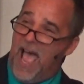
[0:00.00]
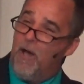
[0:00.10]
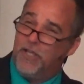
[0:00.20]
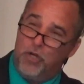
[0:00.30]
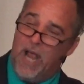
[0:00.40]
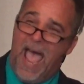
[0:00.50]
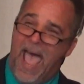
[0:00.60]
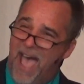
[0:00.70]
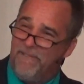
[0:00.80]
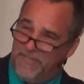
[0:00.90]
allowing you to
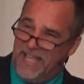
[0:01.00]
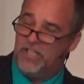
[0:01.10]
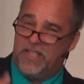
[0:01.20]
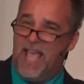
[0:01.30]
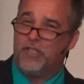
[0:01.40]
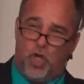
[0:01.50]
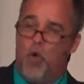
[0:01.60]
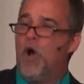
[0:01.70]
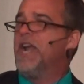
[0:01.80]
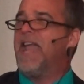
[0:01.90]
have these things,
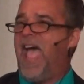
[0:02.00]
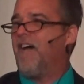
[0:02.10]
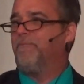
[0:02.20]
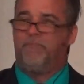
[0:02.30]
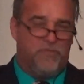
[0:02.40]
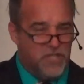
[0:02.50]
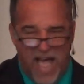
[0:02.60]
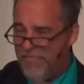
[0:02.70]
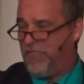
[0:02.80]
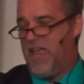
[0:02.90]
you wouldn't have
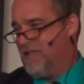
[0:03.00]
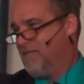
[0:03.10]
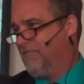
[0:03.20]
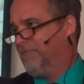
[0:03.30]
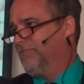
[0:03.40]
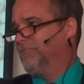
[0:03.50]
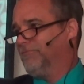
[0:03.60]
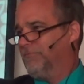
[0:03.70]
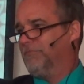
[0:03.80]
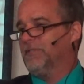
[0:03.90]
nothing.
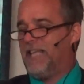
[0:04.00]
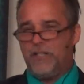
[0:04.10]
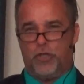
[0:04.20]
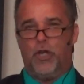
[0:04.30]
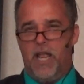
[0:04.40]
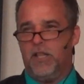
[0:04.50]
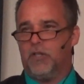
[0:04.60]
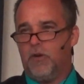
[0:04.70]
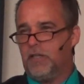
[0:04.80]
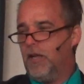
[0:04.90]
That's good
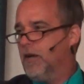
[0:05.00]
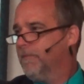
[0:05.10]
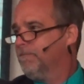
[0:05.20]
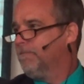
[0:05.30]
English right there.